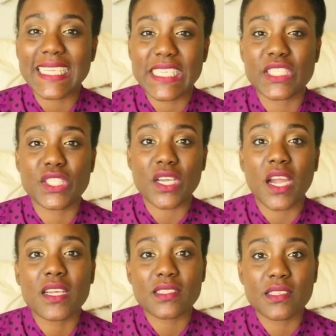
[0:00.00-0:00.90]
Any
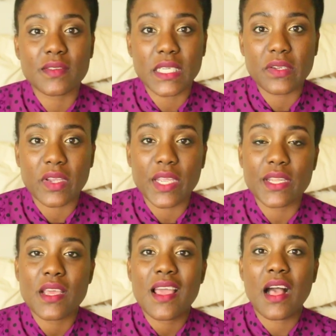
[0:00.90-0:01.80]
dark leafy
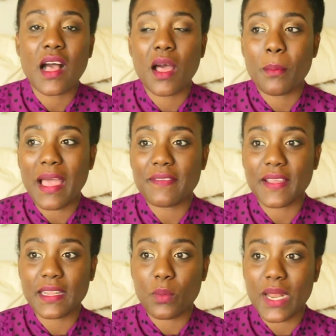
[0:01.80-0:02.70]
green. I
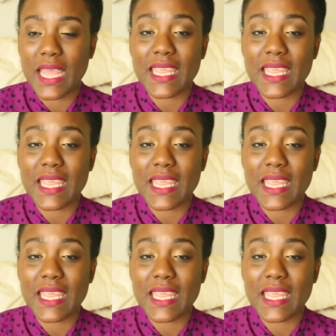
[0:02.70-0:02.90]
find that when I